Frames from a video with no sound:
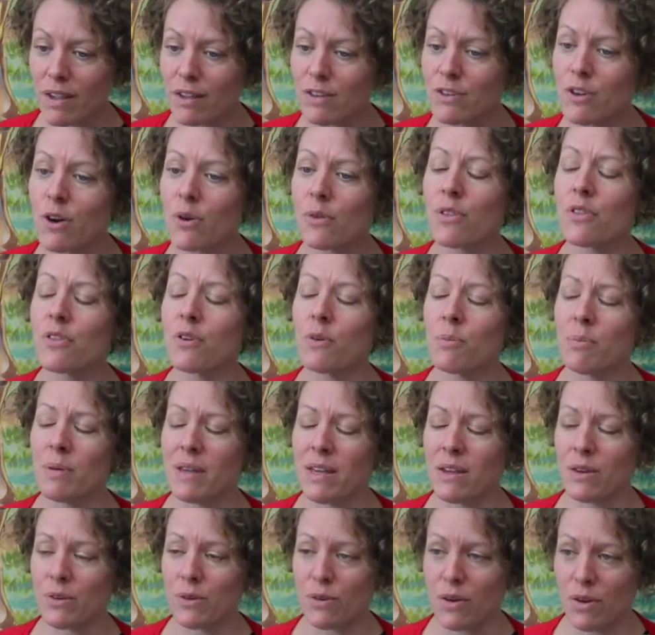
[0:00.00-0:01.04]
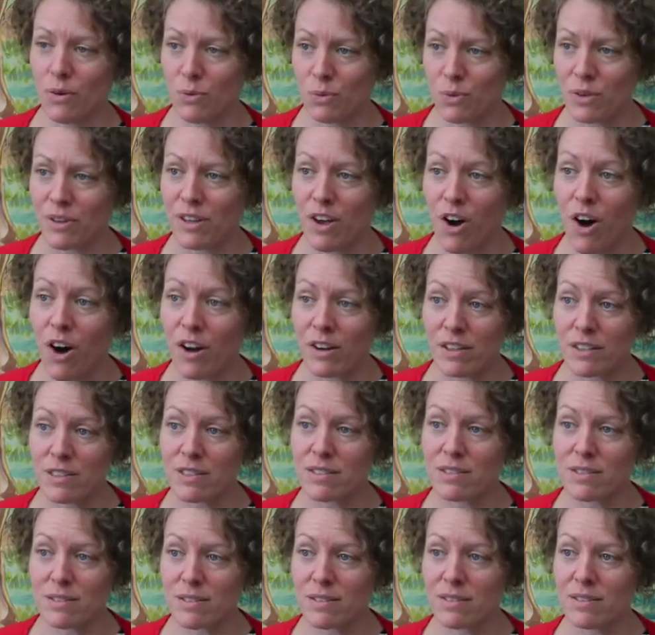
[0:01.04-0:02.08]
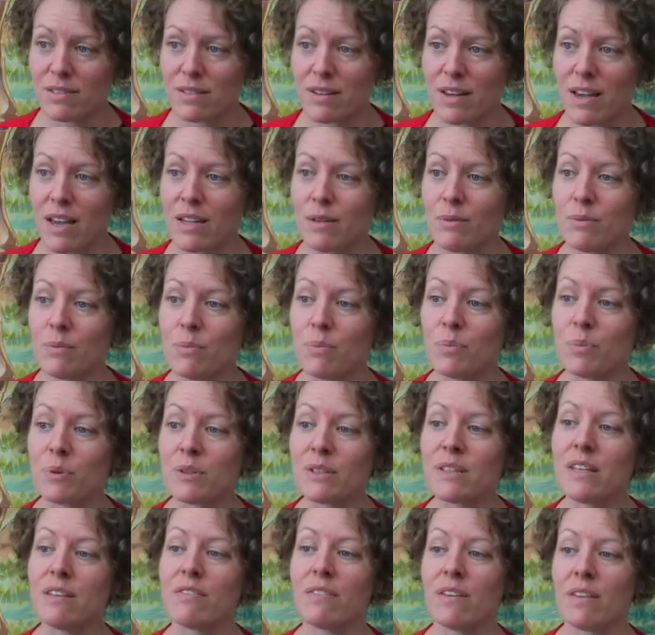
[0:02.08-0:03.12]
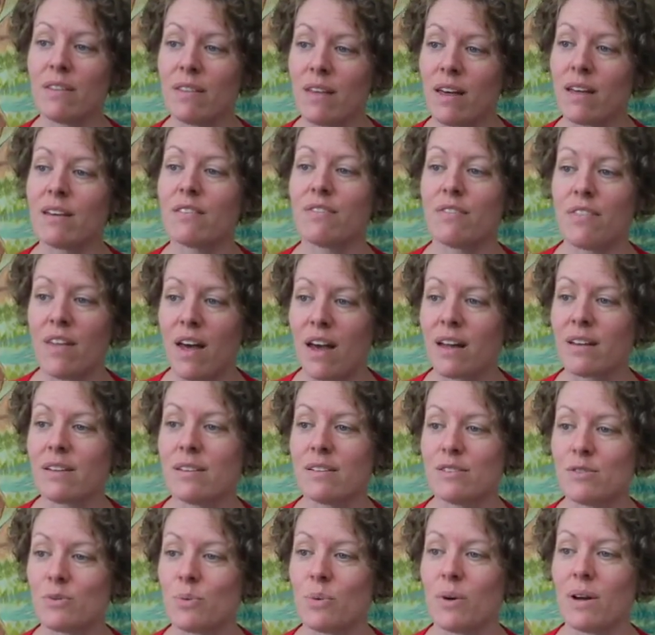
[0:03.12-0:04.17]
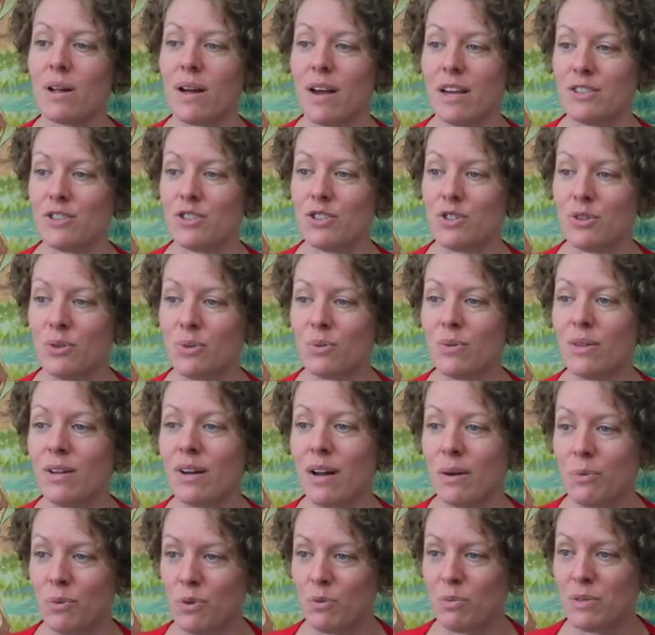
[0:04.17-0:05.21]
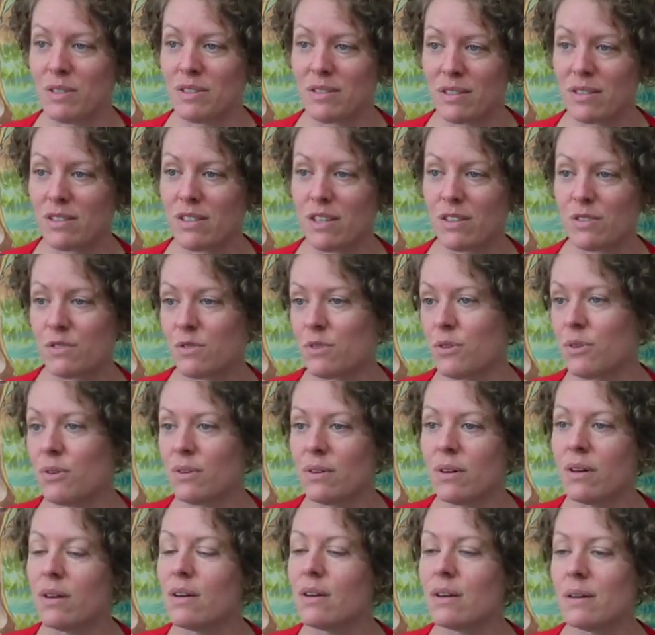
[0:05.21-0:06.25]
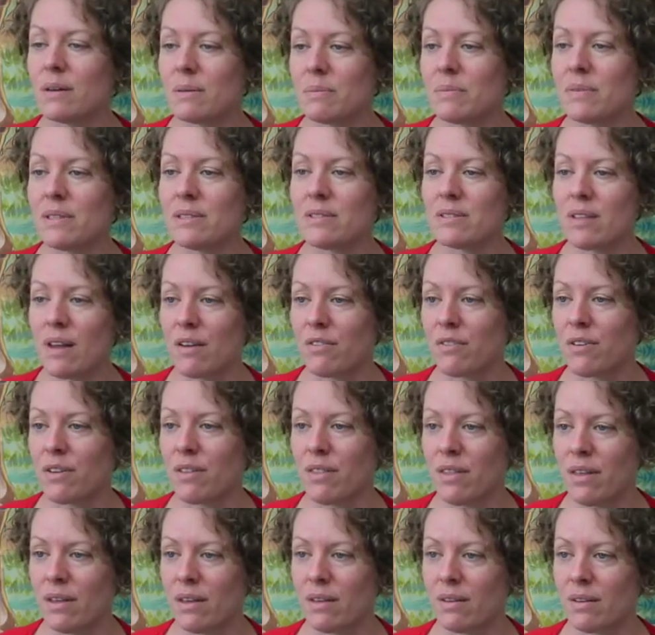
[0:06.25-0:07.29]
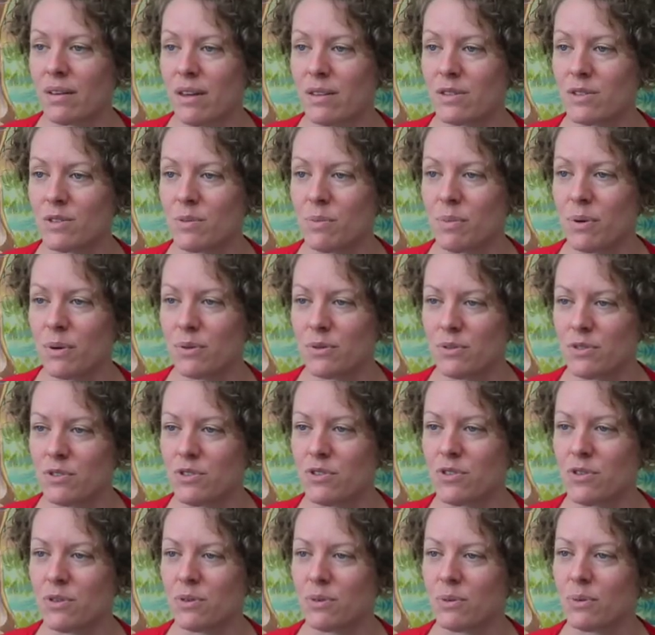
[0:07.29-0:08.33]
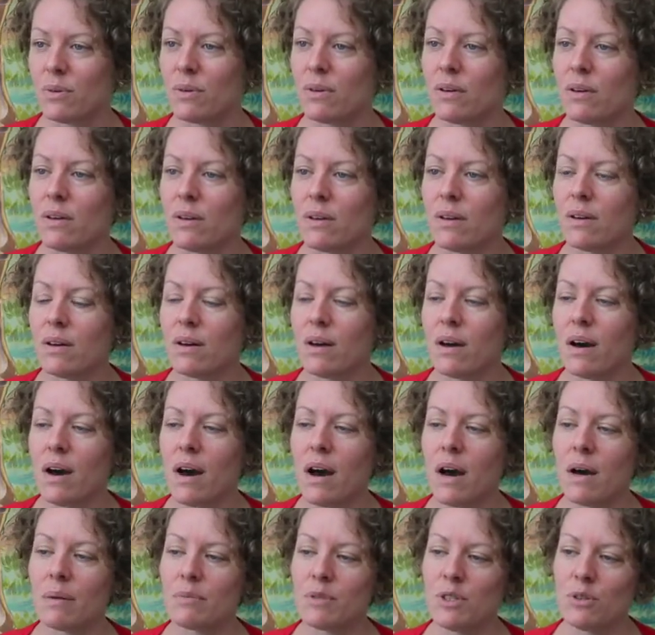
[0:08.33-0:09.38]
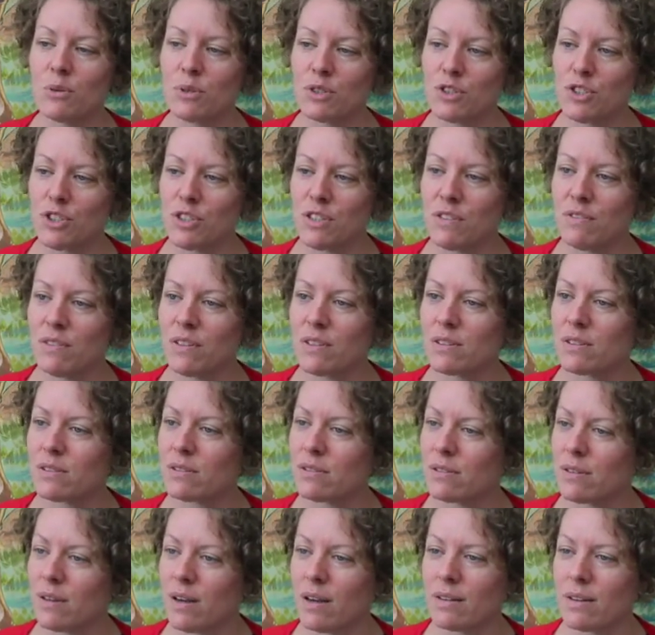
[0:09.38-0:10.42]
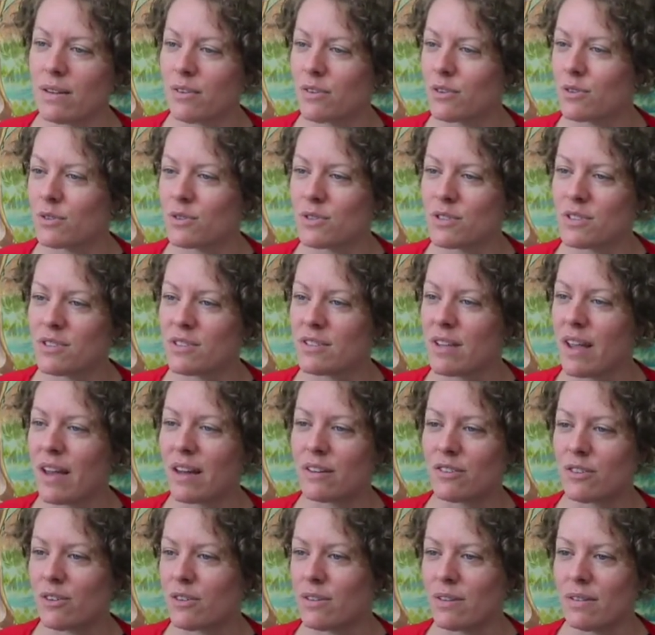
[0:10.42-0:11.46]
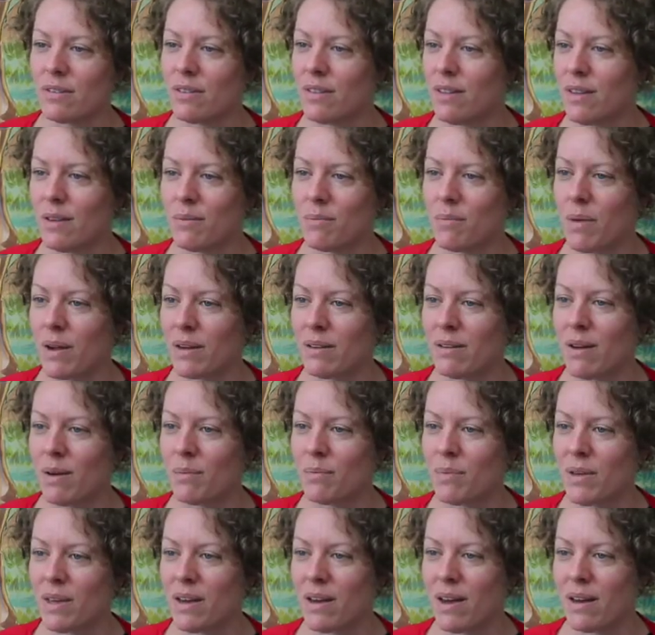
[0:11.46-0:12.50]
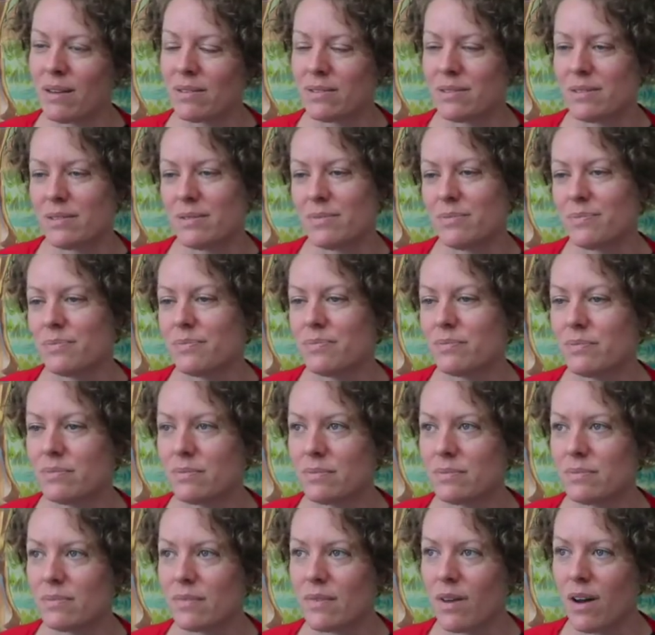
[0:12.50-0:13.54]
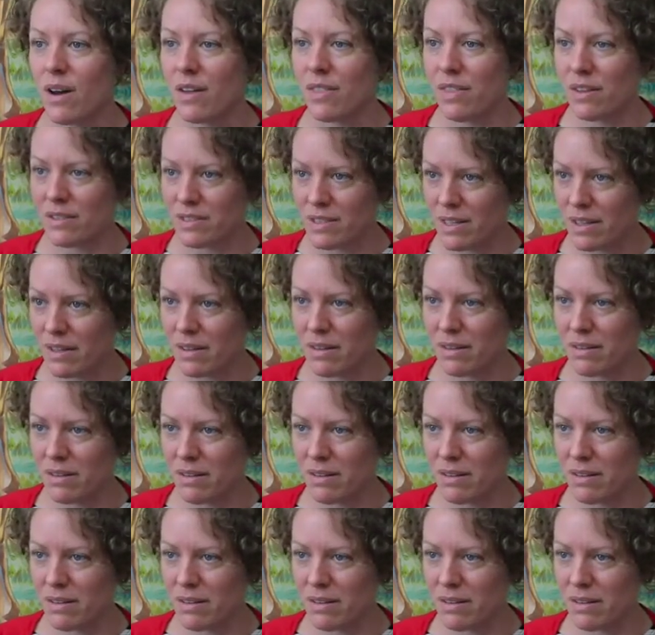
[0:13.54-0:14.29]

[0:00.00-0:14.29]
know that they're being really honest and believing that if that is what I do, then I will be successful, means everything, as opposed to achieving another standard that might not be as authentic.